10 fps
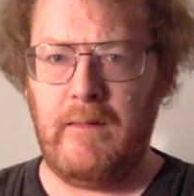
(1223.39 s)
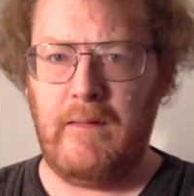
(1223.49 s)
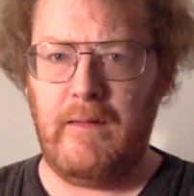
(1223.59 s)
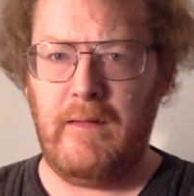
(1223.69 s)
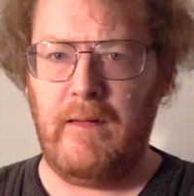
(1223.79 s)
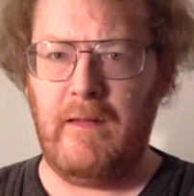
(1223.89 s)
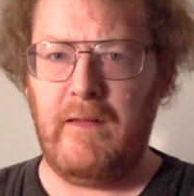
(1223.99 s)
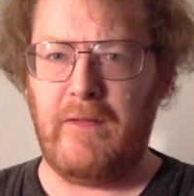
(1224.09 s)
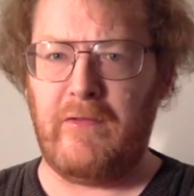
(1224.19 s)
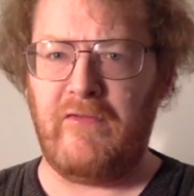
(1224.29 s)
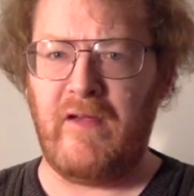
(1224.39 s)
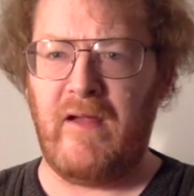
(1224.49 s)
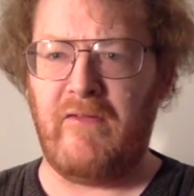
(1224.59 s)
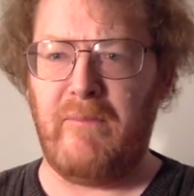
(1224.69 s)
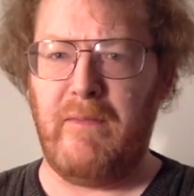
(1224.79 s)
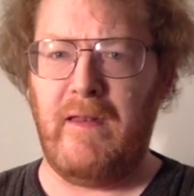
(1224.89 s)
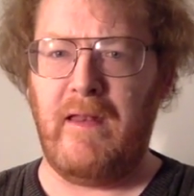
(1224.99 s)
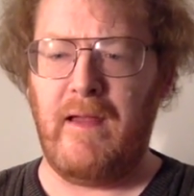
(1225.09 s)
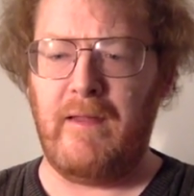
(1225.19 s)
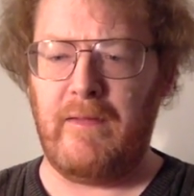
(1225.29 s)
he he did Chimes at
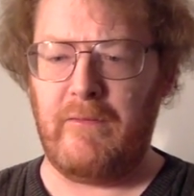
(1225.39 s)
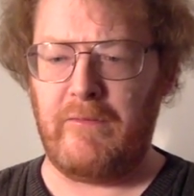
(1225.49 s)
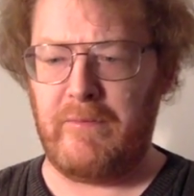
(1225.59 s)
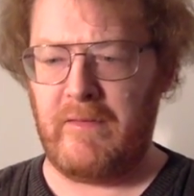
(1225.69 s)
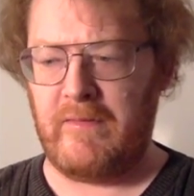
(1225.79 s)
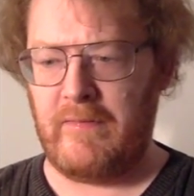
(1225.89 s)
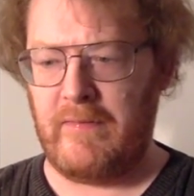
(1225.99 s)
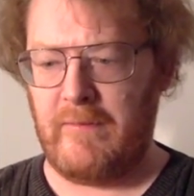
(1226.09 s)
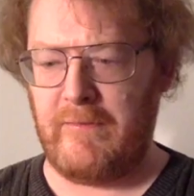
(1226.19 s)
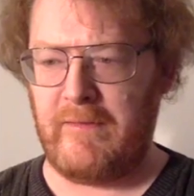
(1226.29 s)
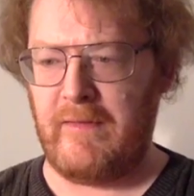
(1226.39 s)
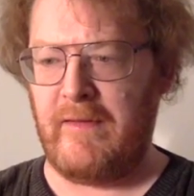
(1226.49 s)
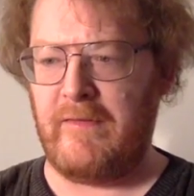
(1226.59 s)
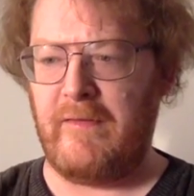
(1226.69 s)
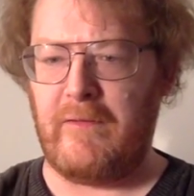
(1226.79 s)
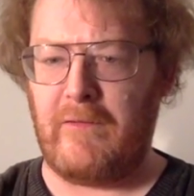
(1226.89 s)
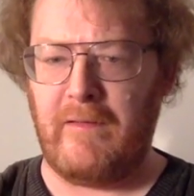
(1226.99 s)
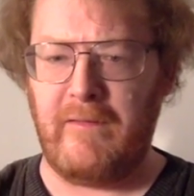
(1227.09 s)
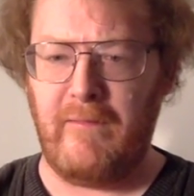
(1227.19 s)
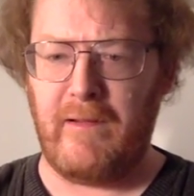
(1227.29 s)
Midnight. That was that was that's in the
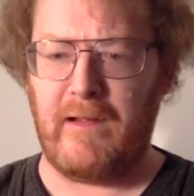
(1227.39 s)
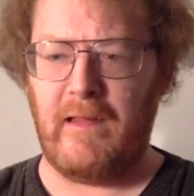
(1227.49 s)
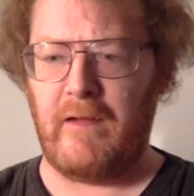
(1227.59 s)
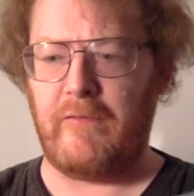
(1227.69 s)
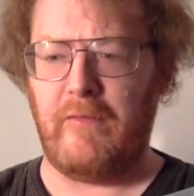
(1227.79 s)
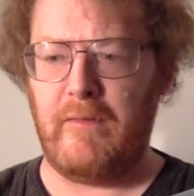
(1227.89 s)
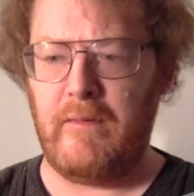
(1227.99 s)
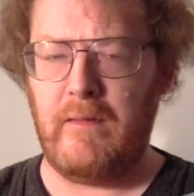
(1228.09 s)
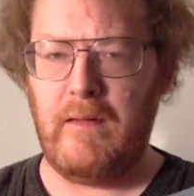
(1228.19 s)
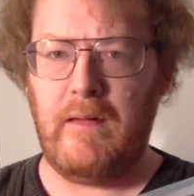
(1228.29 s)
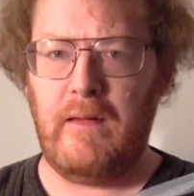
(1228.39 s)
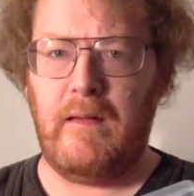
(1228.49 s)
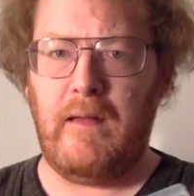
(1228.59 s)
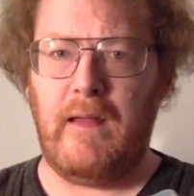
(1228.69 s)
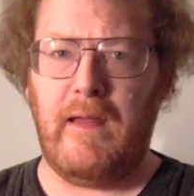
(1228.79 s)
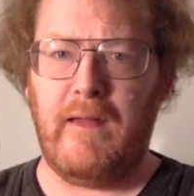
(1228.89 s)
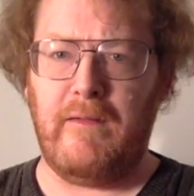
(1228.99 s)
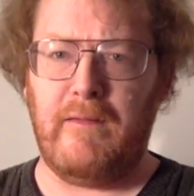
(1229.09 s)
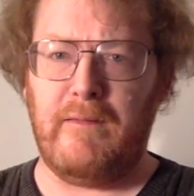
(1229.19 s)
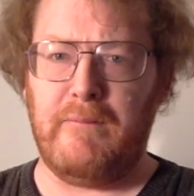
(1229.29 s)
Criterion Collection,
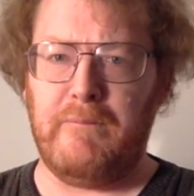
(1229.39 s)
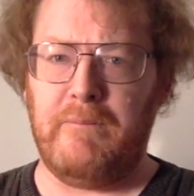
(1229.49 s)
and um,